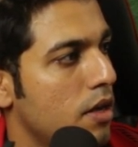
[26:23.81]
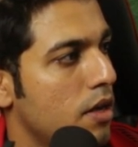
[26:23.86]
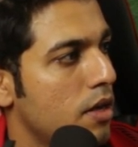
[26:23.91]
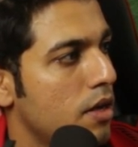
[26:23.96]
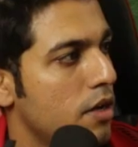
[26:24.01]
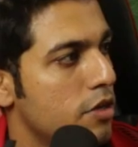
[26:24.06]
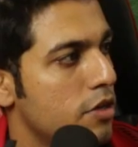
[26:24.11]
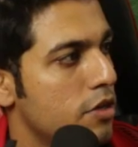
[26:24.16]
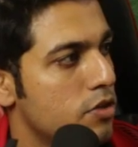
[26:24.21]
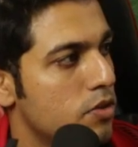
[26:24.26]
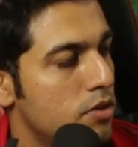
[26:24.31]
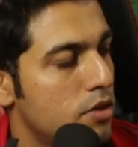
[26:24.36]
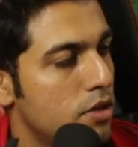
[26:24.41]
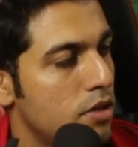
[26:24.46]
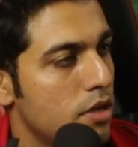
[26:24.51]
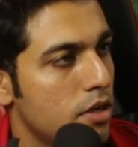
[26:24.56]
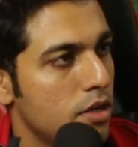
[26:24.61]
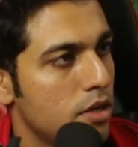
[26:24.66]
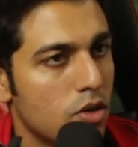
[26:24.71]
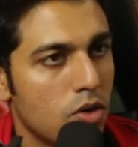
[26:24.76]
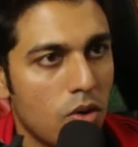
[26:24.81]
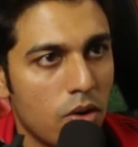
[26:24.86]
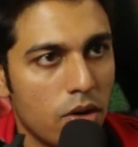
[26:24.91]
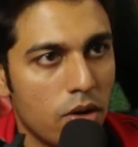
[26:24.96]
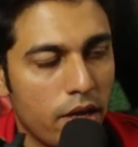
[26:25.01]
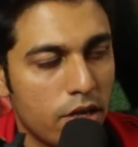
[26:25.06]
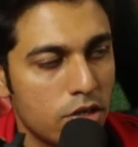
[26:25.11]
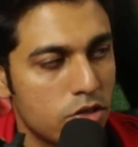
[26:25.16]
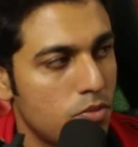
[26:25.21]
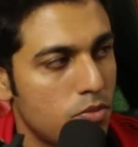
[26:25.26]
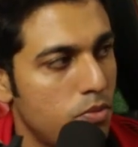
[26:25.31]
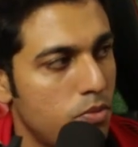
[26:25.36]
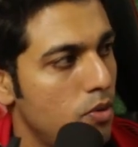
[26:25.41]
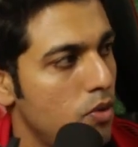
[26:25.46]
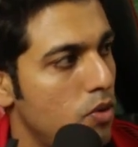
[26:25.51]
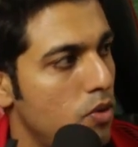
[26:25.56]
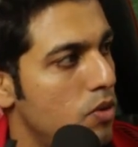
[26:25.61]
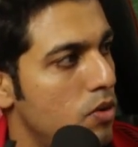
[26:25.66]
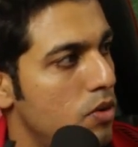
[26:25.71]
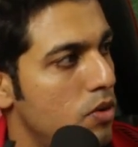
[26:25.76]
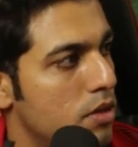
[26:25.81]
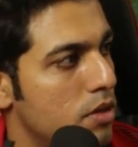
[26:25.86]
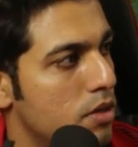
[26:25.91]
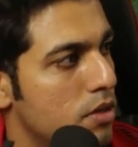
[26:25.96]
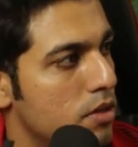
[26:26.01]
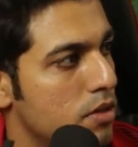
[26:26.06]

It should trigger on explode,